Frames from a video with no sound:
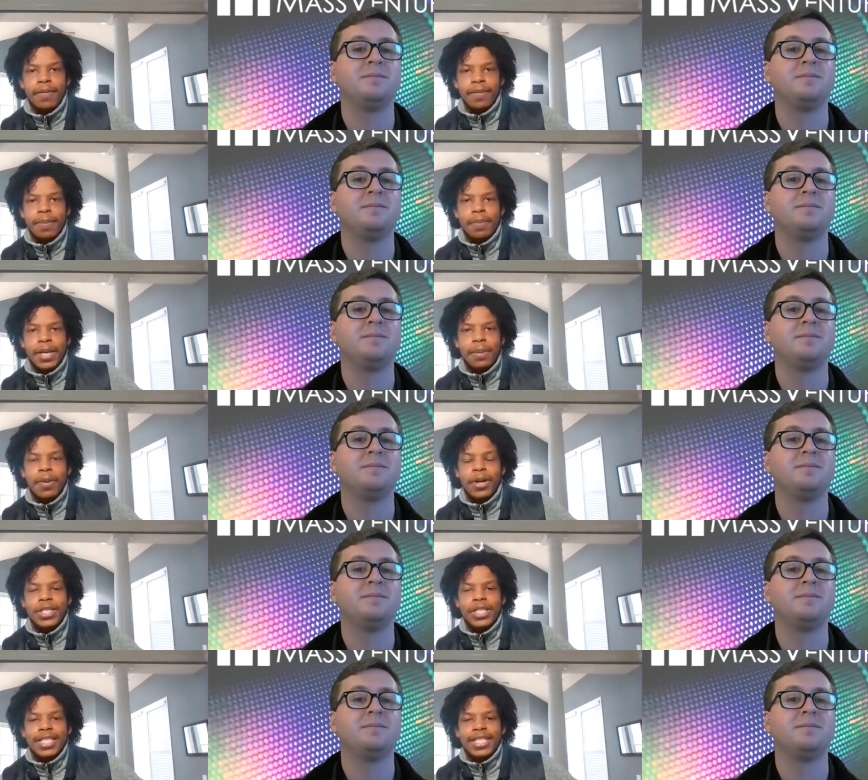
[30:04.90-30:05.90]
Speaker 1: a big
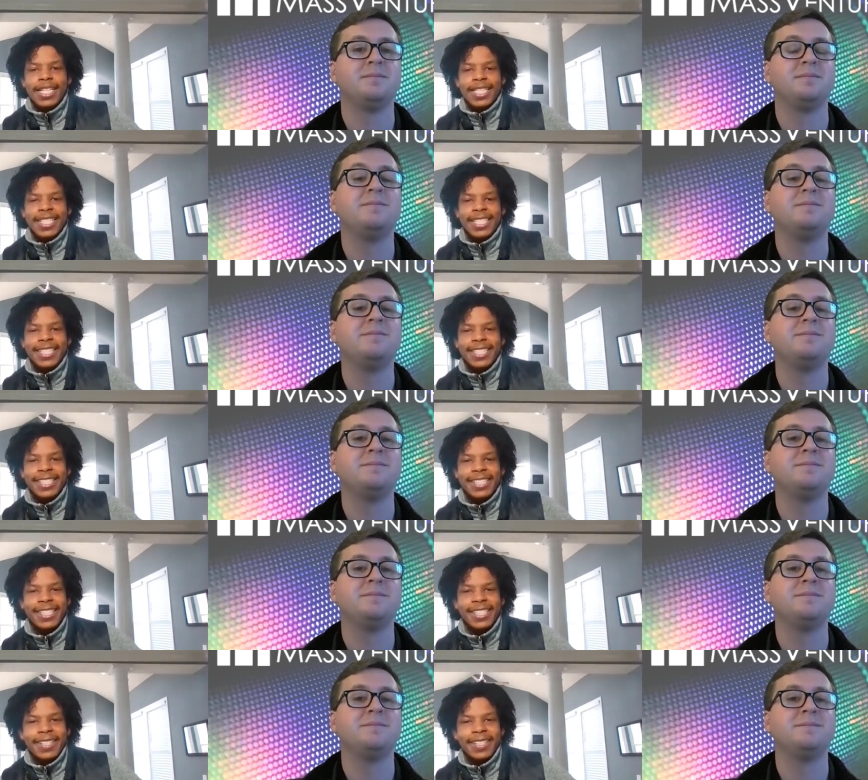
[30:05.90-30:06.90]
purchase as a
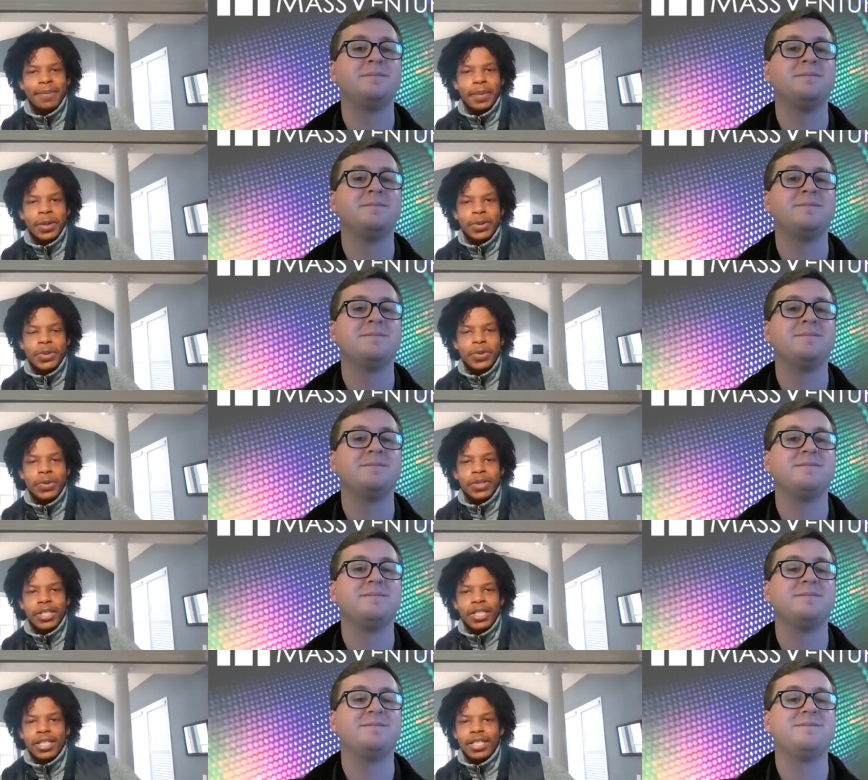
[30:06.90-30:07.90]
middle
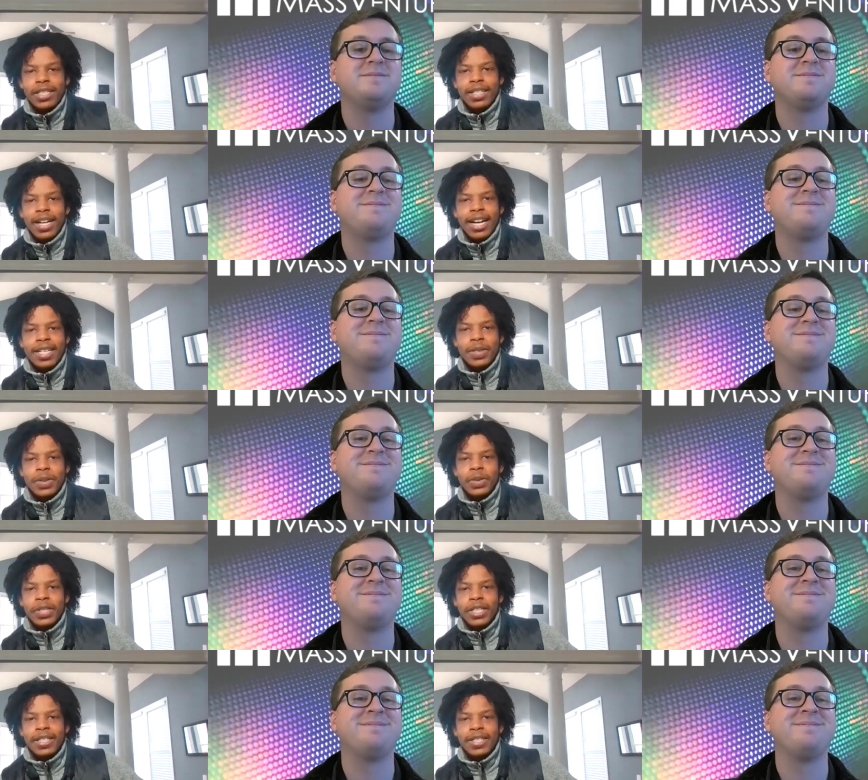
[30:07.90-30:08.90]
schooler or high
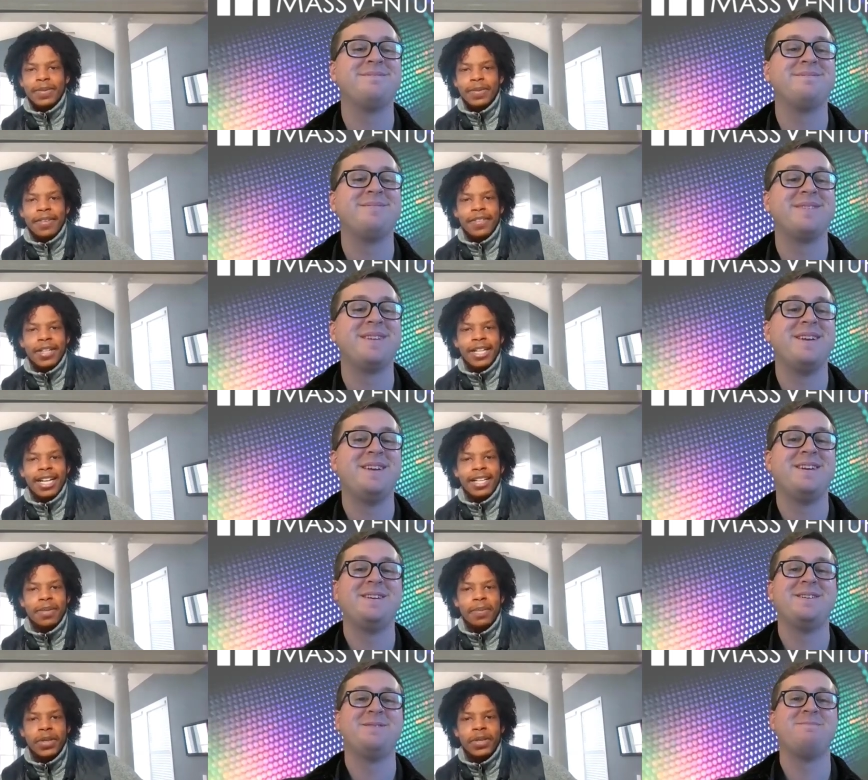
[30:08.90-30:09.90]
schooler whenever I got
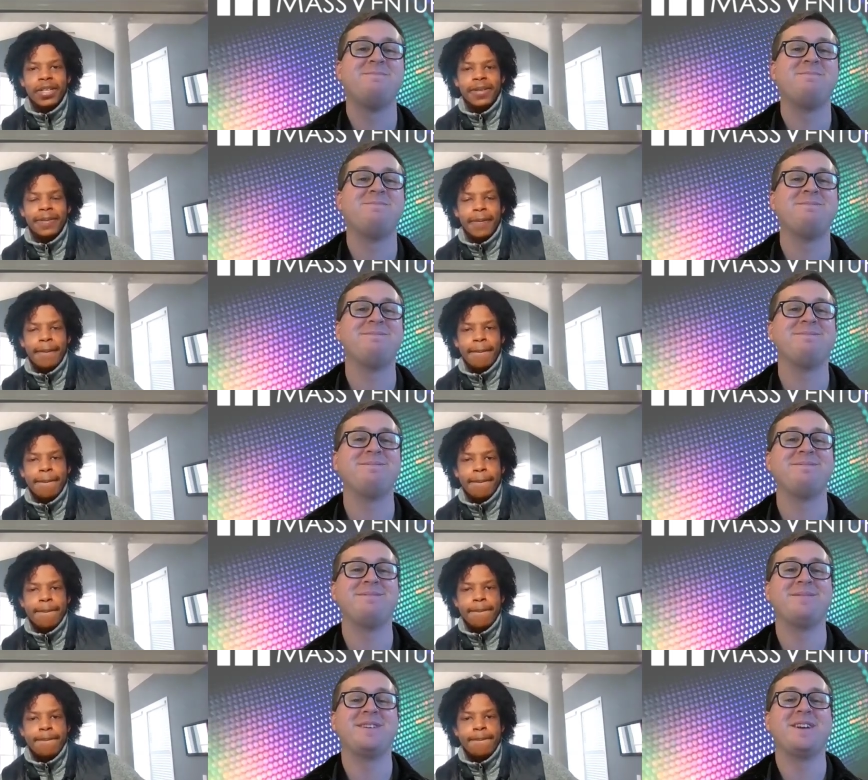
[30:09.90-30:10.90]
a computer.
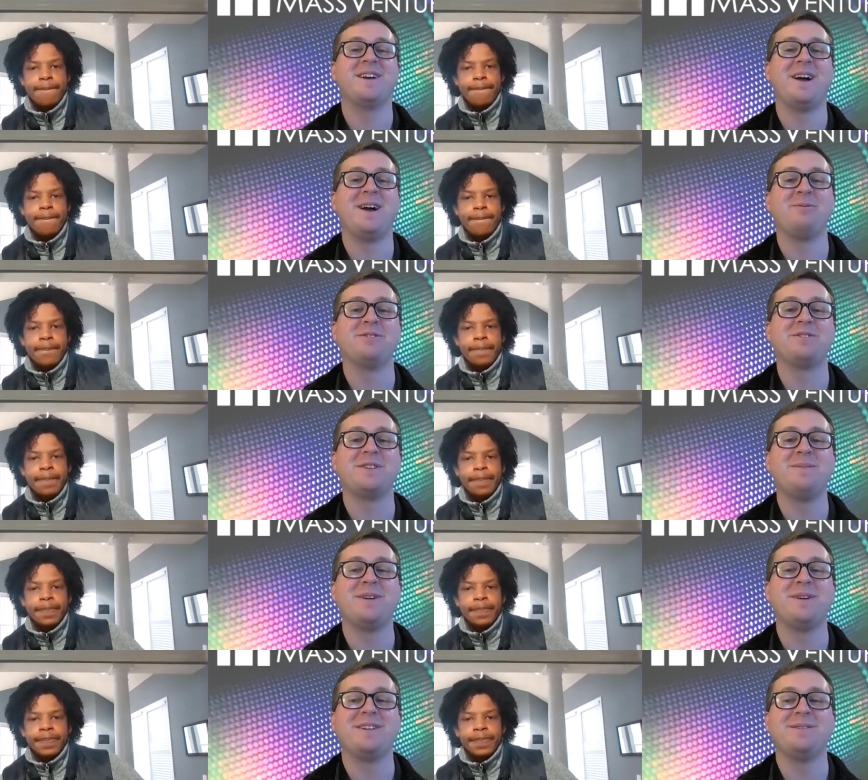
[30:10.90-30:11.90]
Speaker 2: Yeah, I will say,
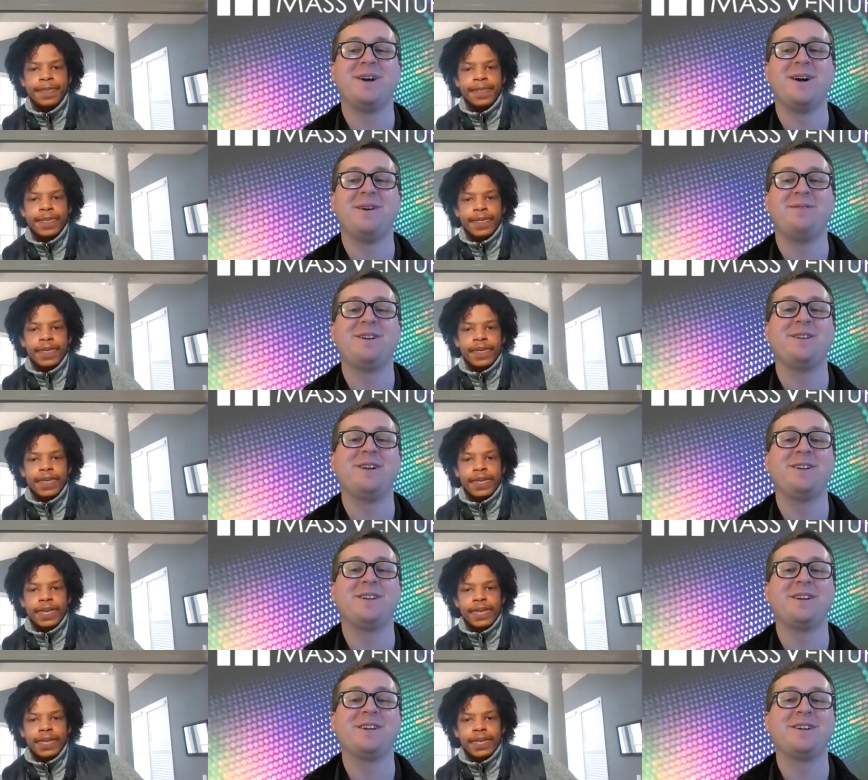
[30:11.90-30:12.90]
man, uh, I've had a lot of
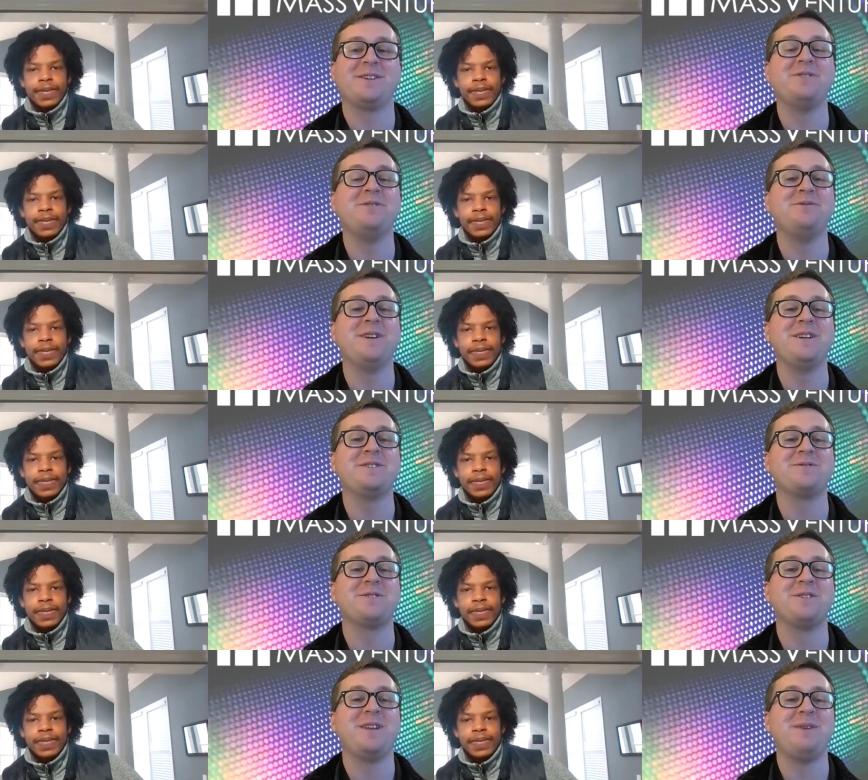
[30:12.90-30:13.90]
like kind of goofy answers
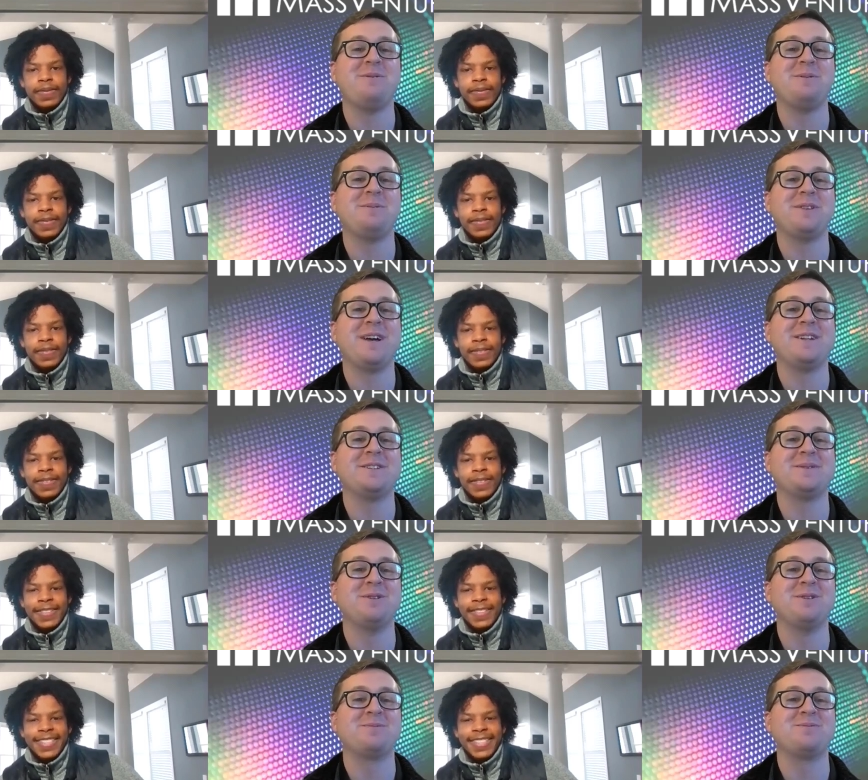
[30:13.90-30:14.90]
on that one, but that is the
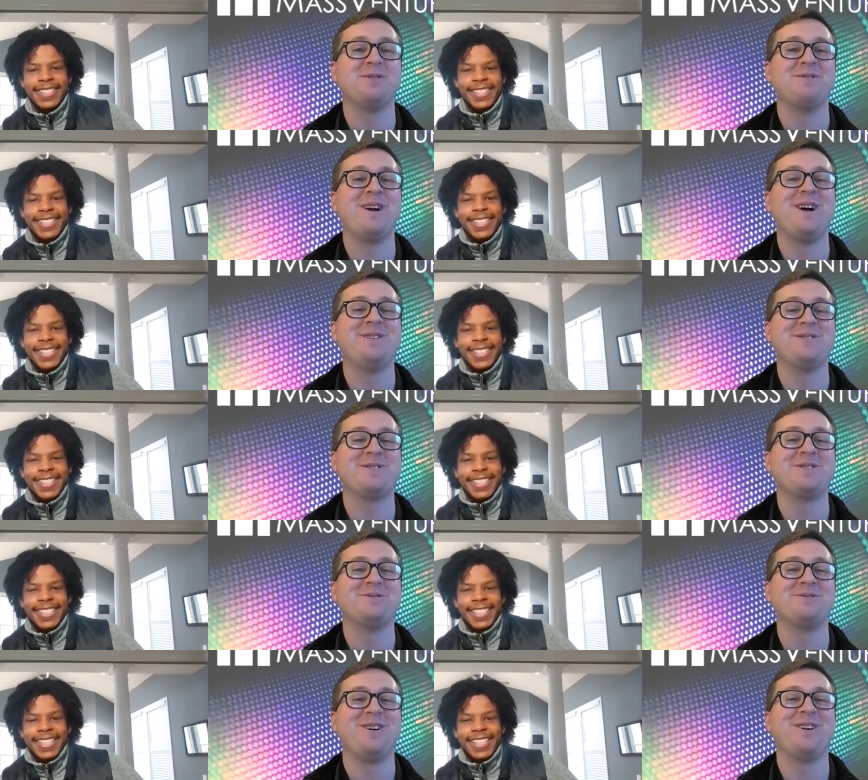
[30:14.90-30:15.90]
most profound so
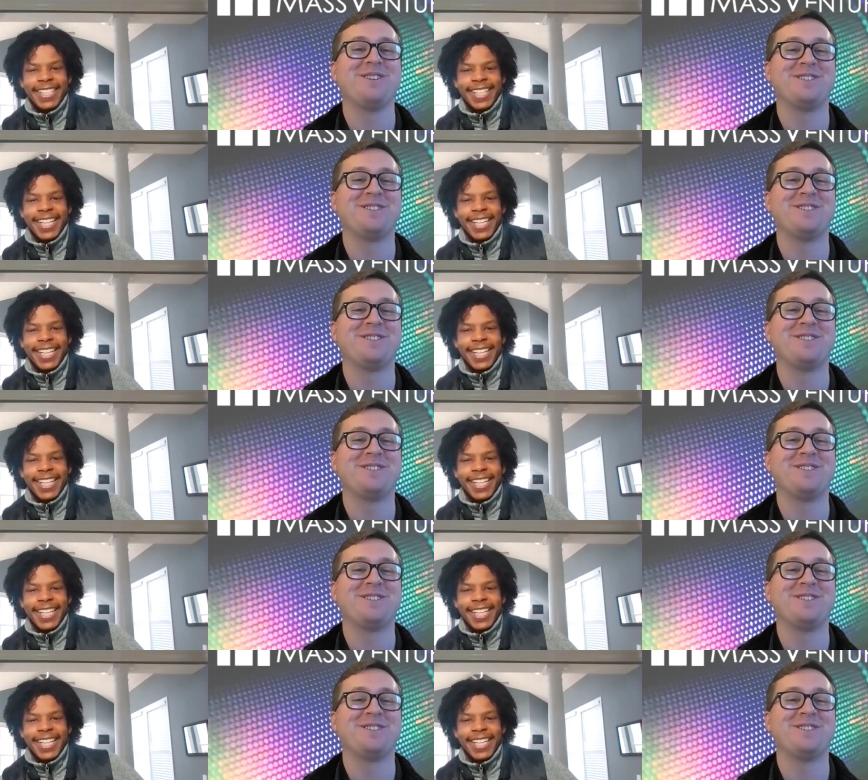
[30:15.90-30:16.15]
far.